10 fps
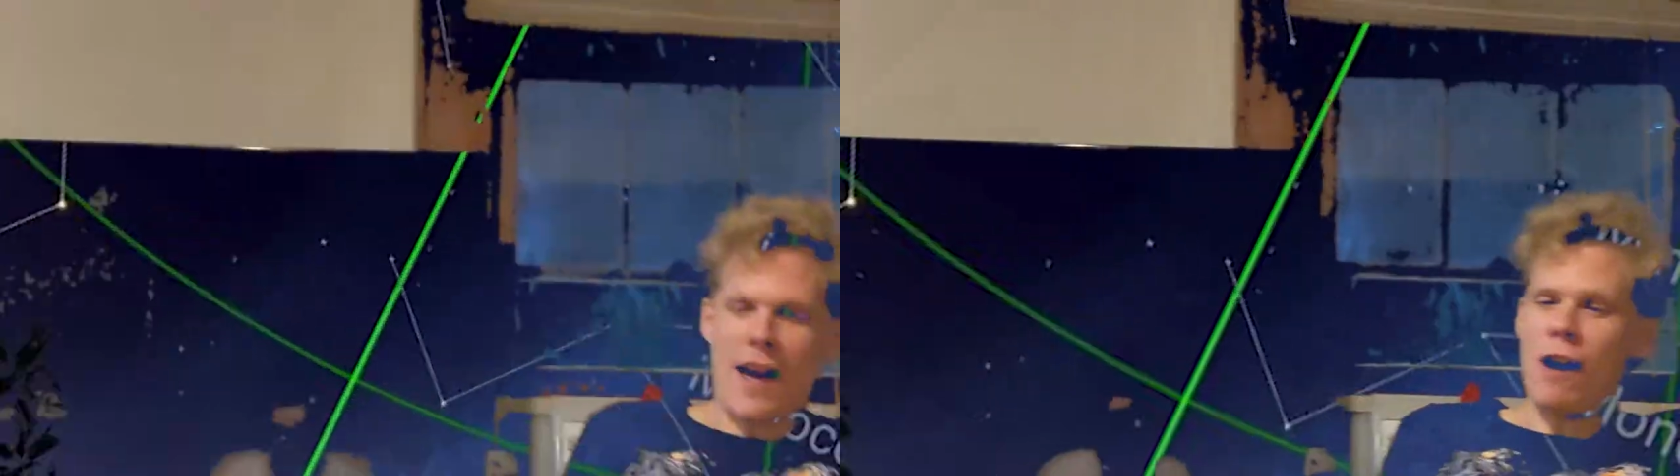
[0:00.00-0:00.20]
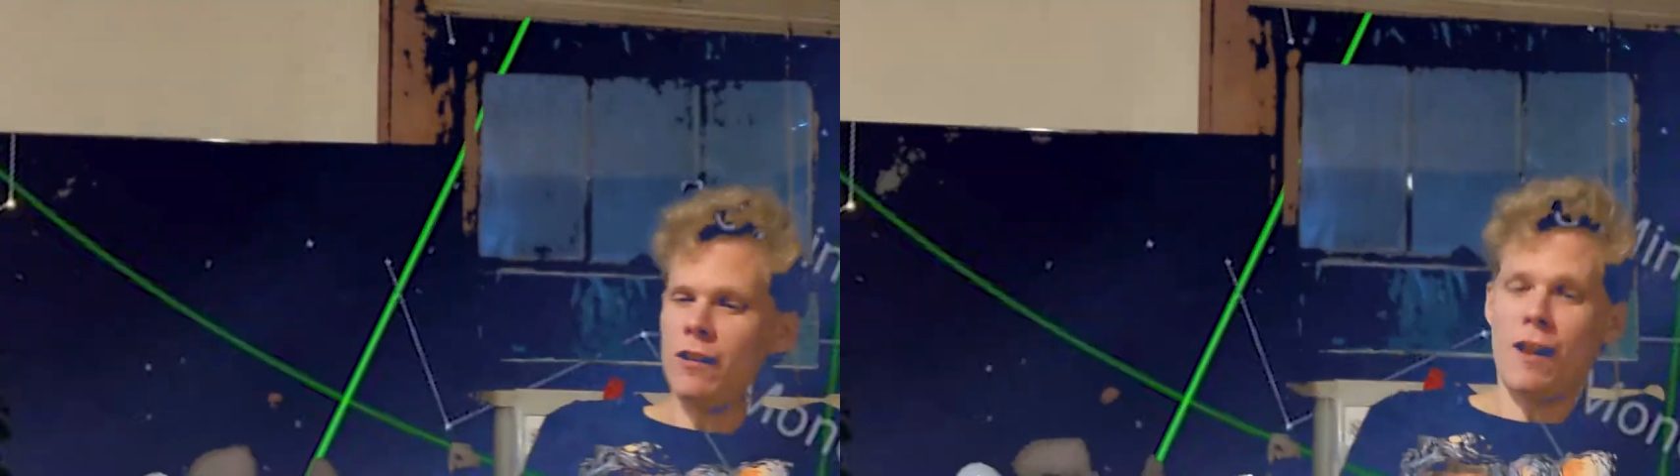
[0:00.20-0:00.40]
an
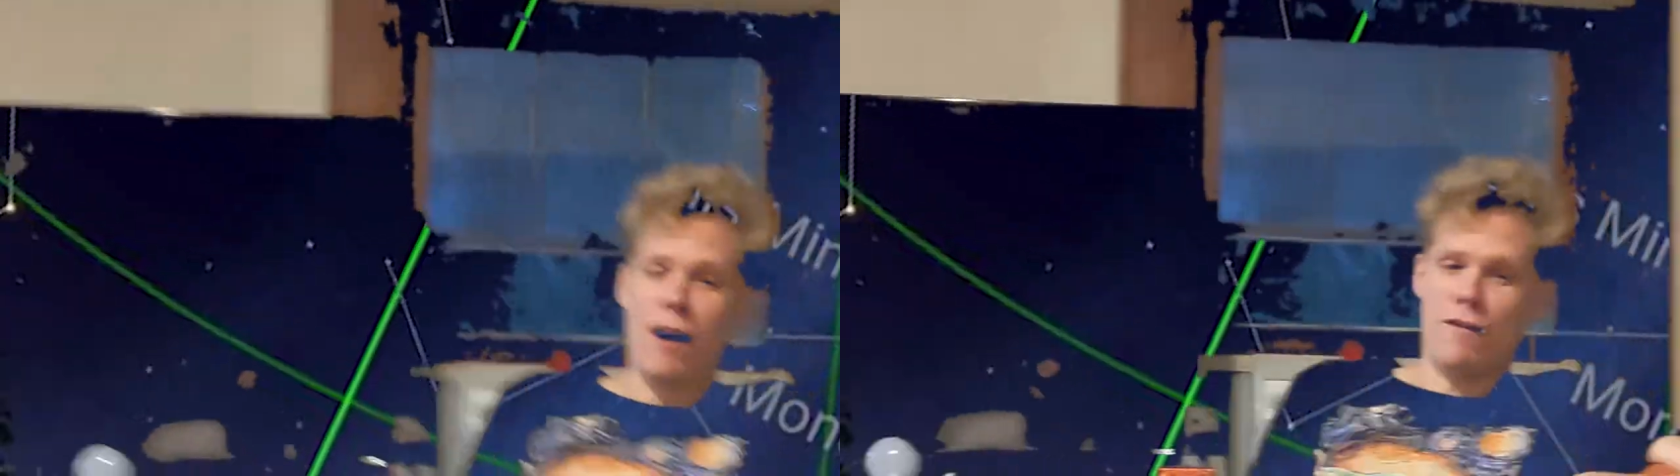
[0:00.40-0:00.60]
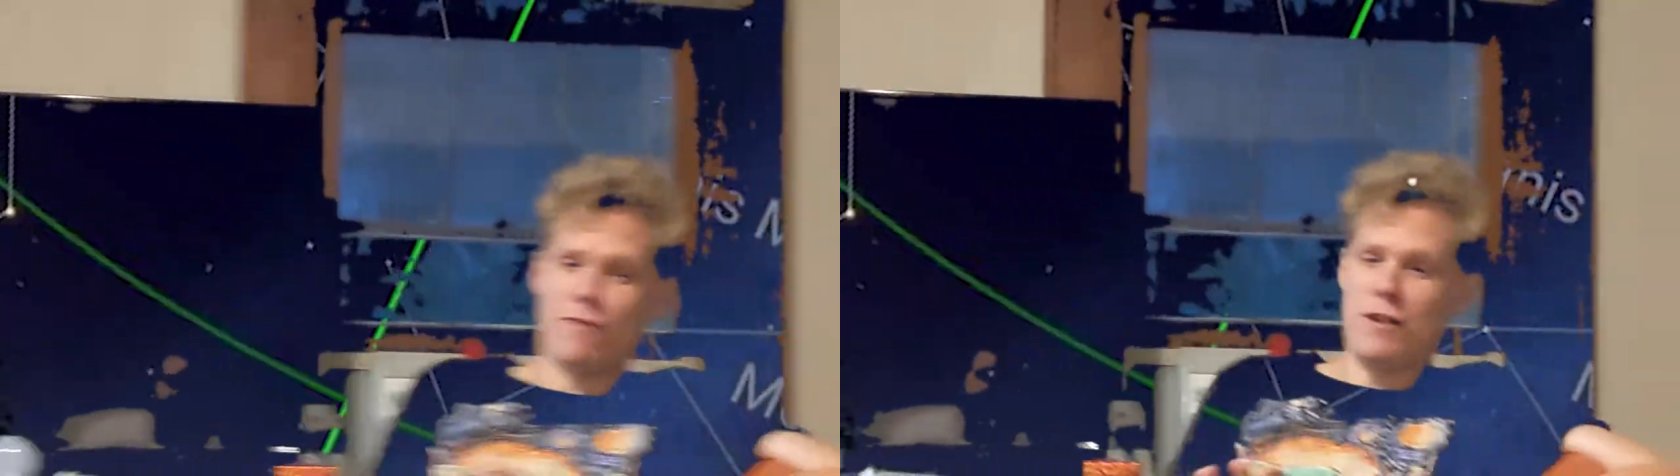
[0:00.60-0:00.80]

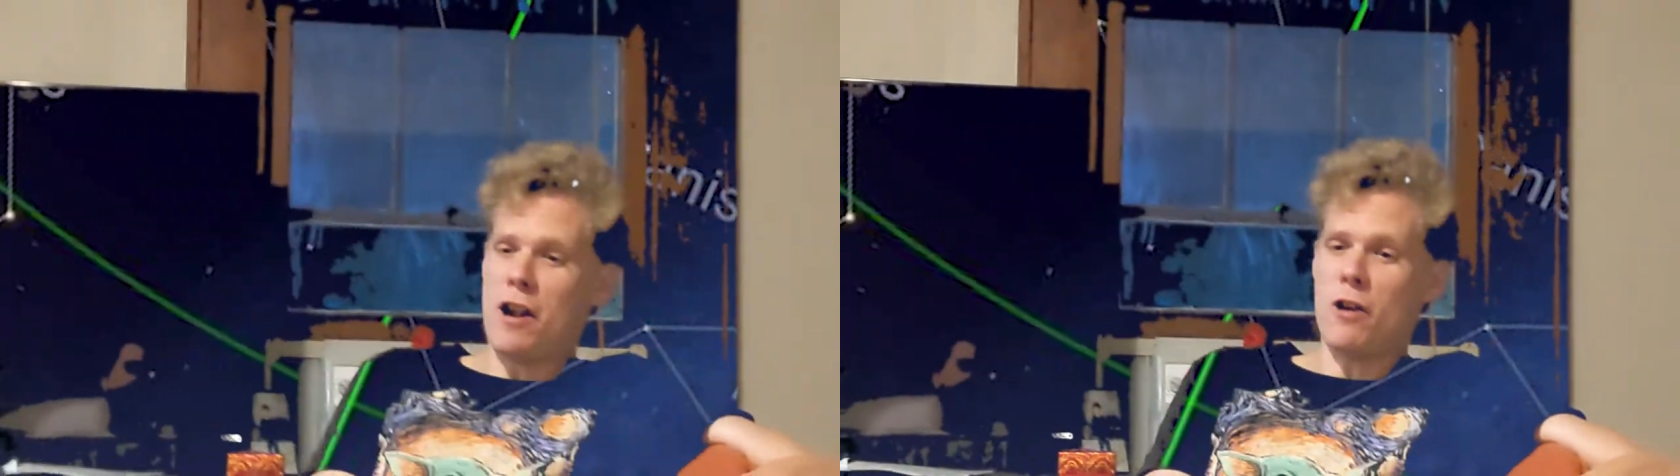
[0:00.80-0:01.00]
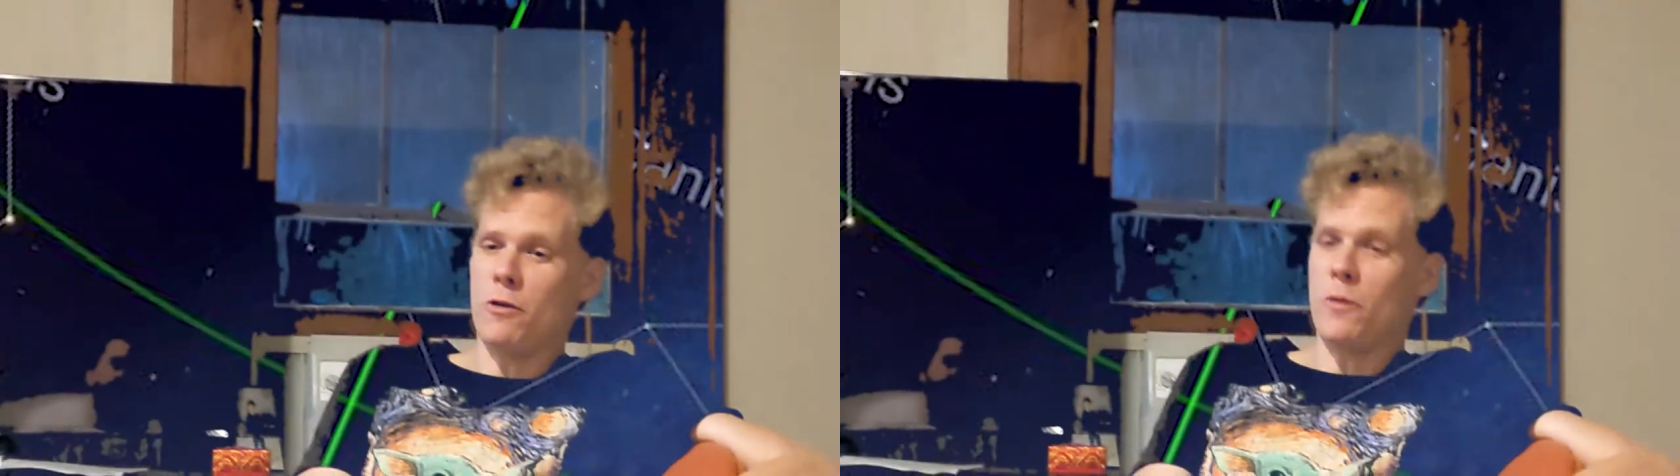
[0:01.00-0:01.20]
outlaw for
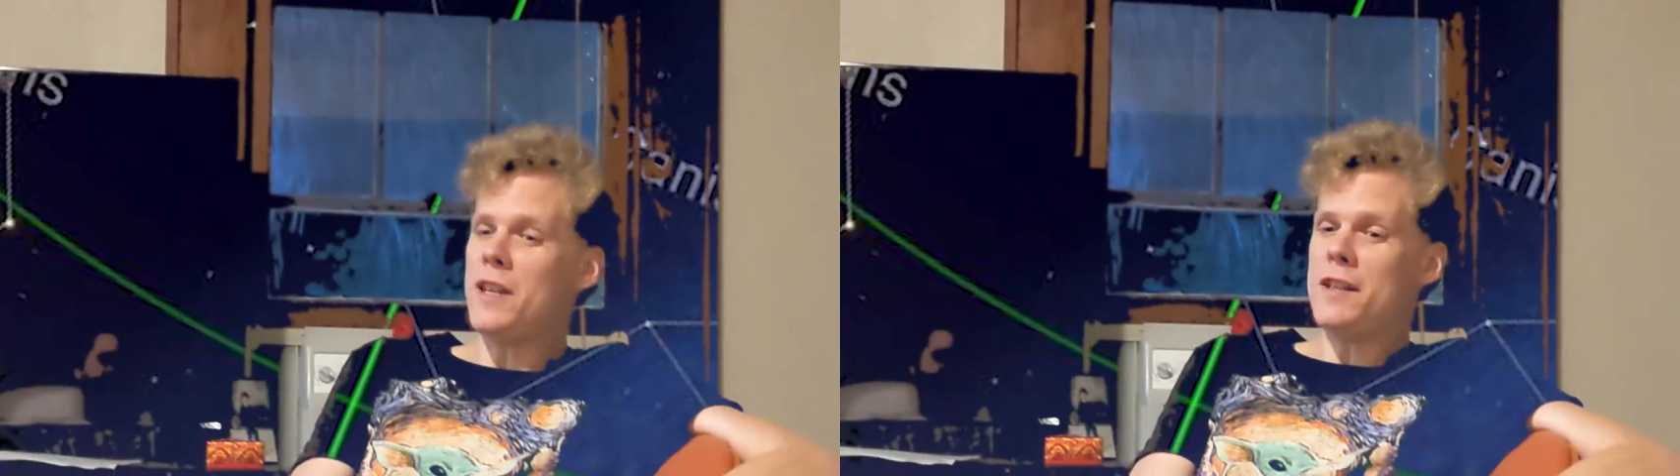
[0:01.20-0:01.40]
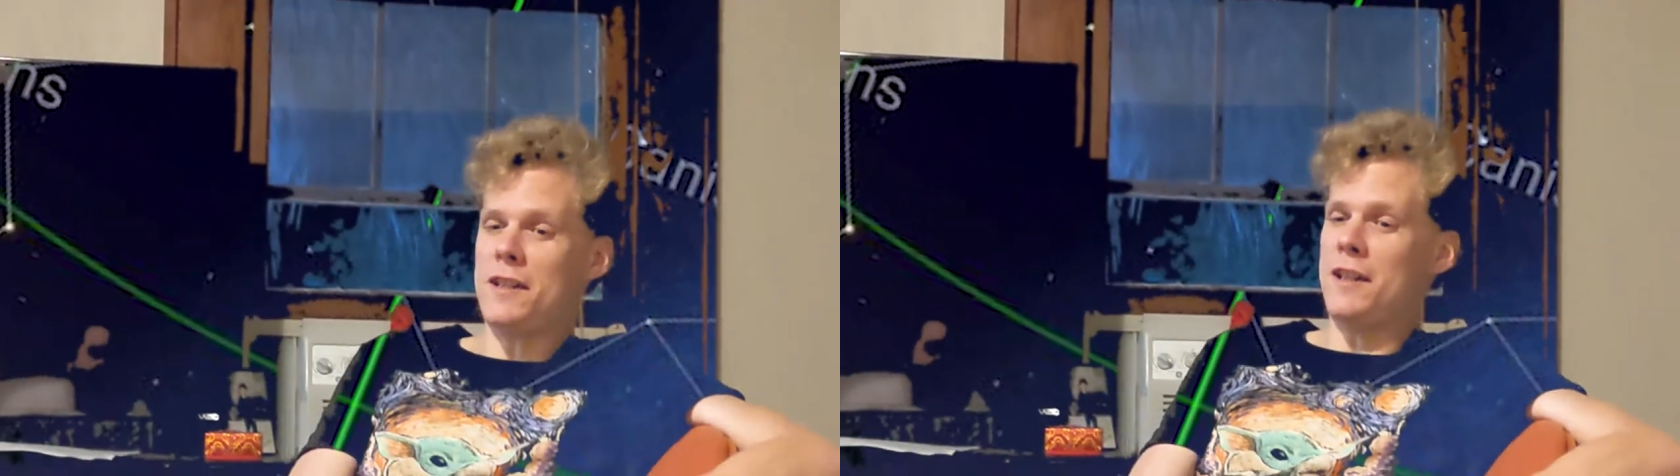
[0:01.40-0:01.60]
no
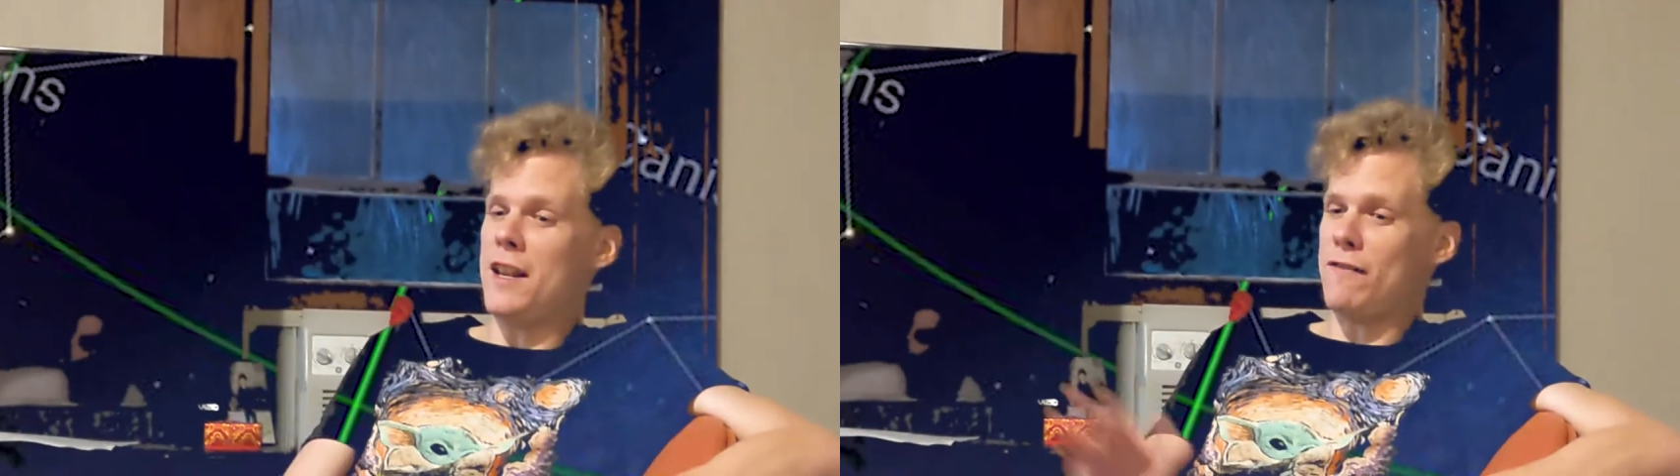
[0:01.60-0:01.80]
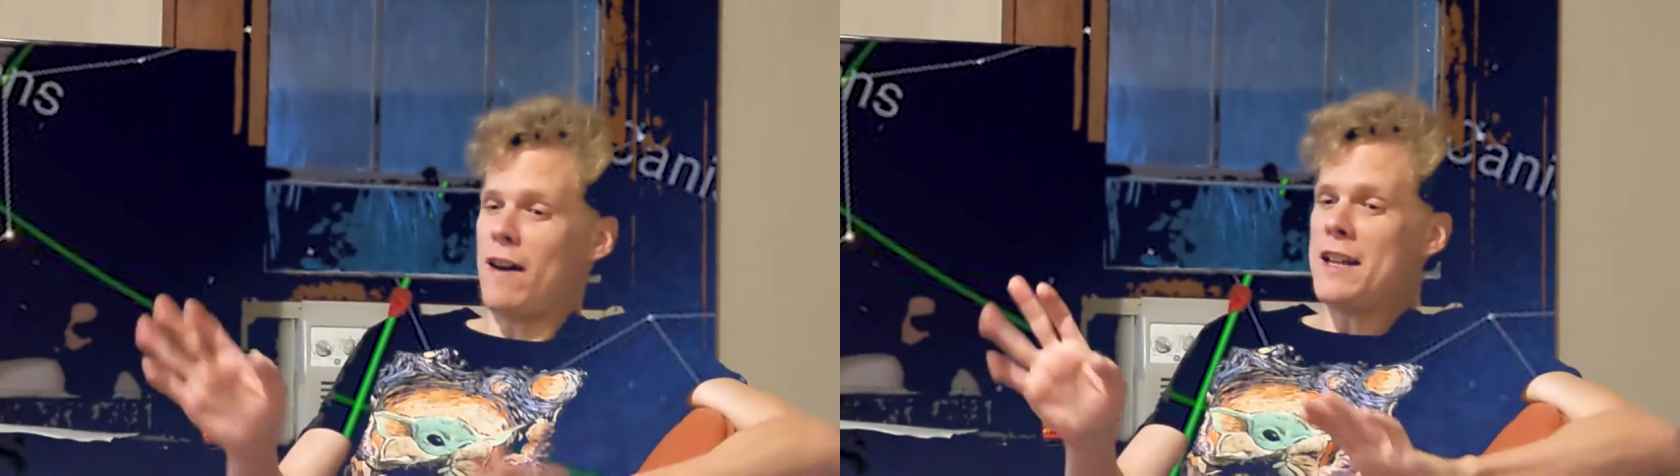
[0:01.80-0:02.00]
reason
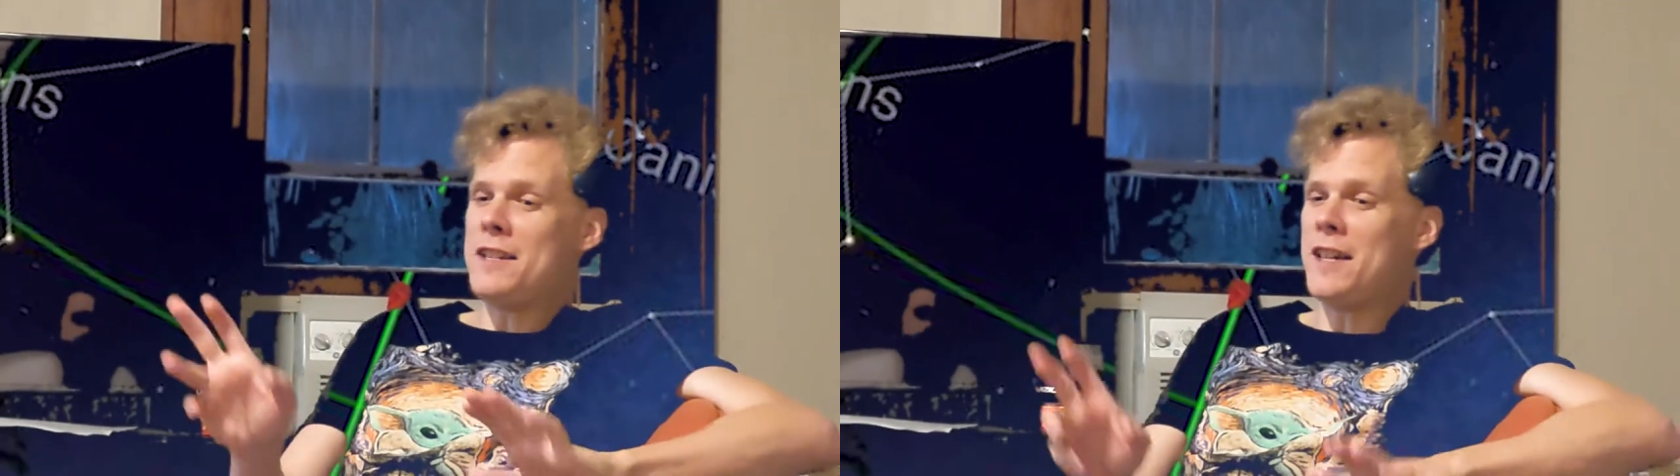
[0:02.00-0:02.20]
if I...